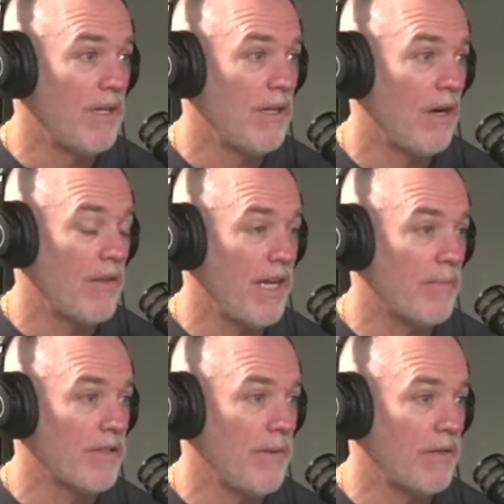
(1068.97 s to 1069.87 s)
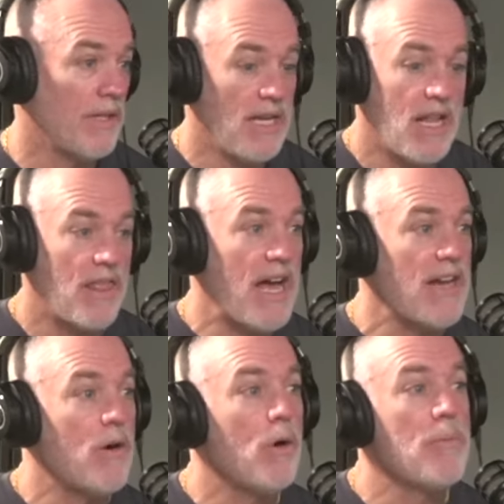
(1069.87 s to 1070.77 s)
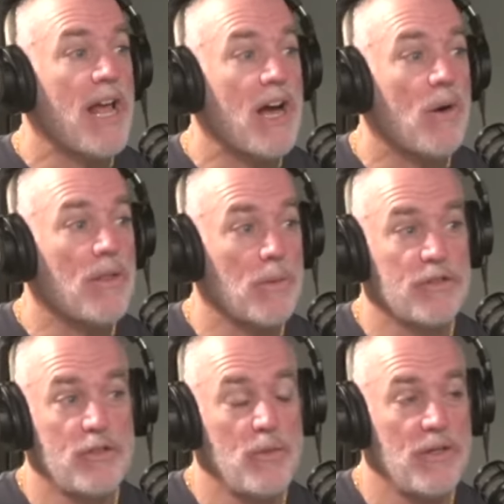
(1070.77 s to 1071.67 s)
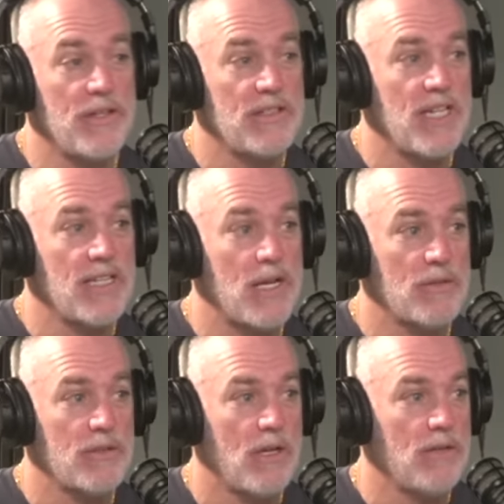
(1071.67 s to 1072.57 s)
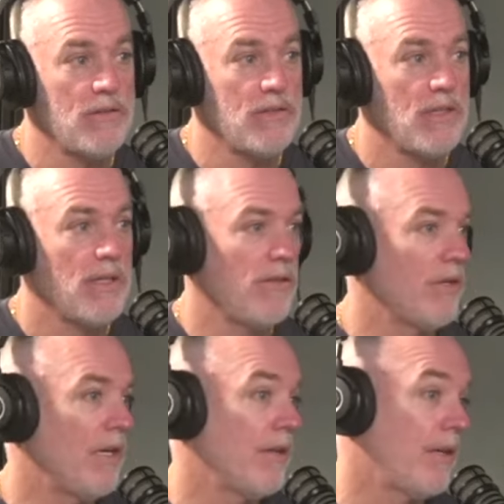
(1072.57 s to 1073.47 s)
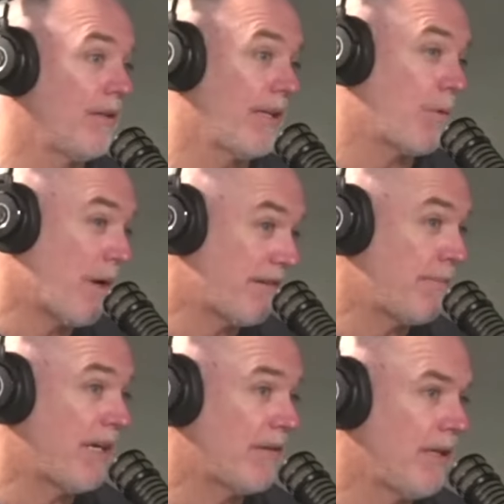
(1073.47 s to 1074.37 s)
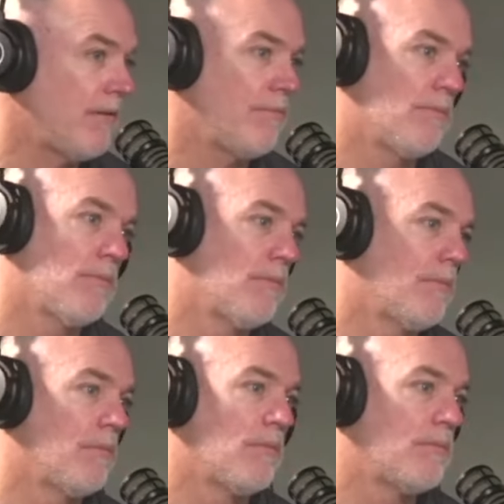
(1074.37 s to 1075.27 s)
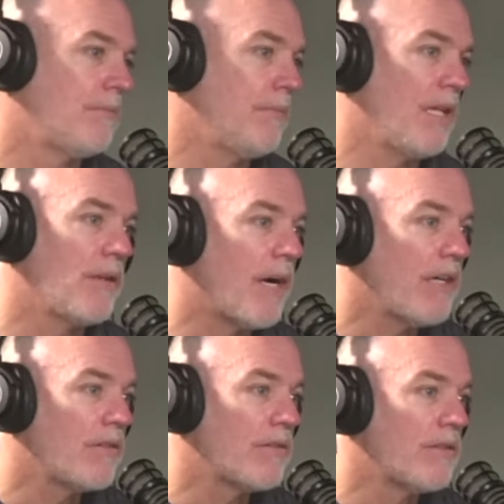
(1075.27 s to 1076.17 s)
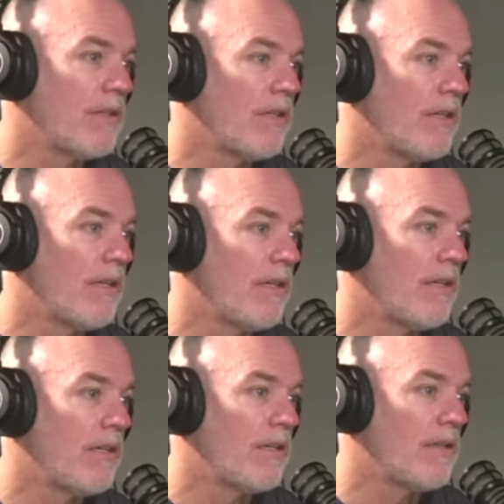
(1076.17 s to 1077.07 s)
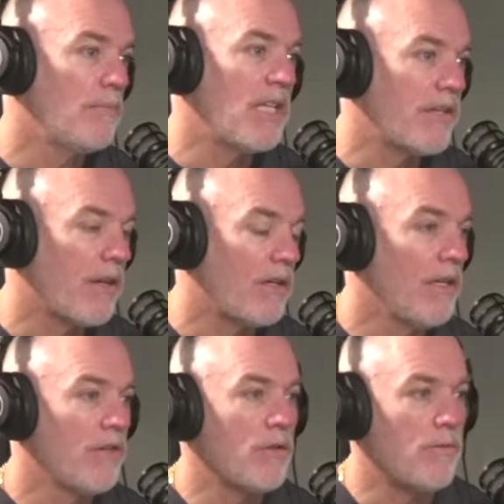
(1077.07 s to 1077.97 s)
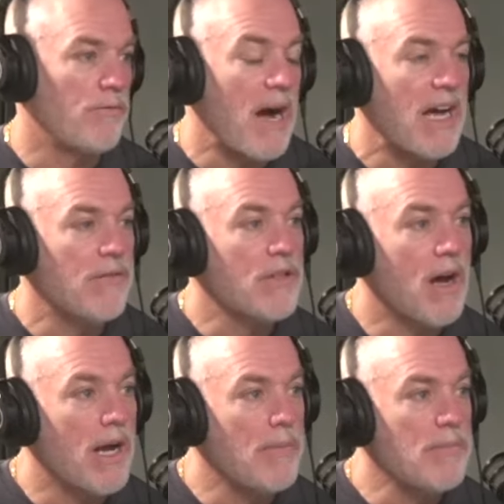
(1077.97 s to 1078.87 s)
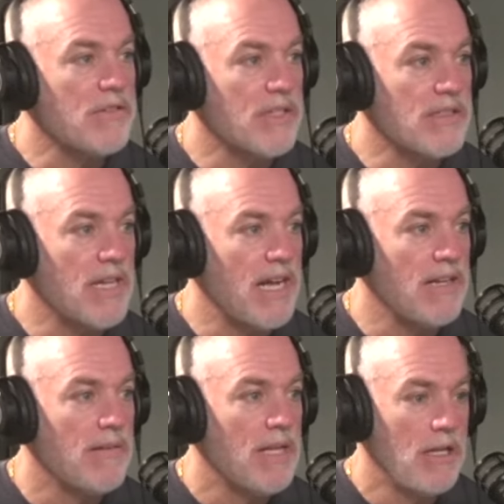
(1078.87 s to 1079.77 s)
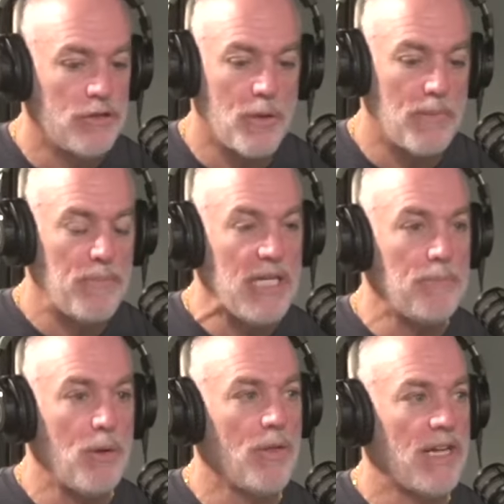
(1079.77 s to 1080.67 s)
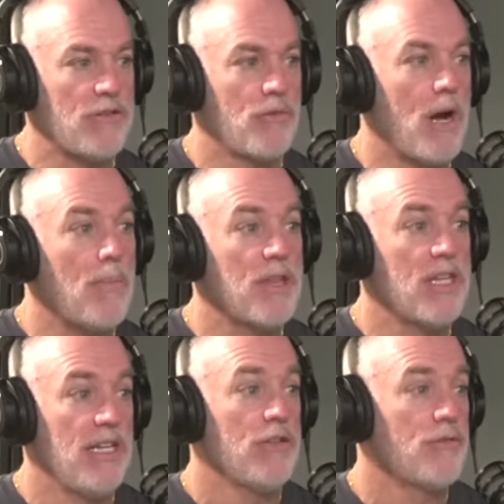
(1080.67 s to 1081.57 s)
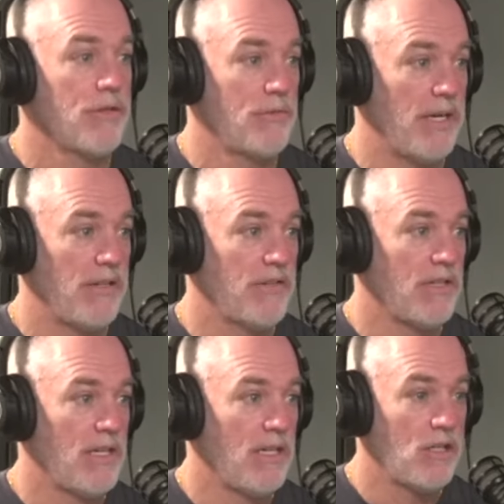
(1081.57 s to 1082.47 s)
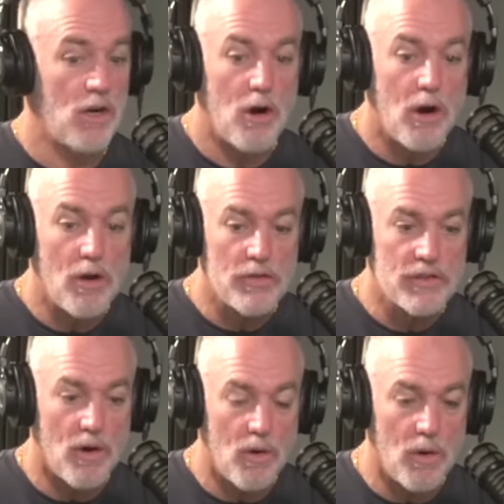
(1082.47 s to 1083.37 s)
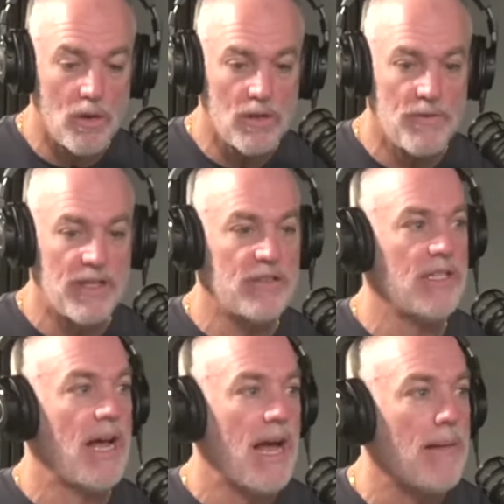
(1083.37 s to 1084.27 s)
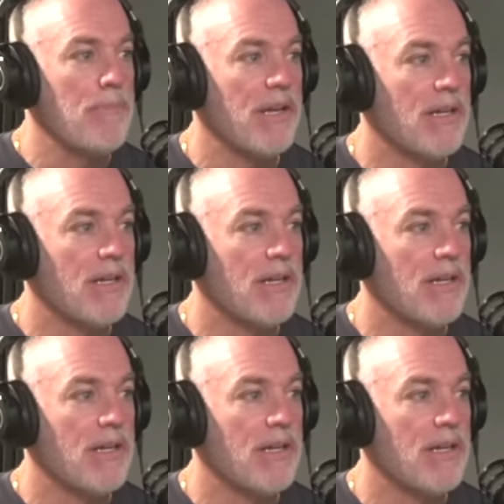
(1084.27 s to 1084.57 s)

on the Hamilton Mountain. That home now that was $210,000 is on the like West Mountain now, $1 million. $1 million. So 5 times since that. So the people that dropped the interest rates caused all of this to happen.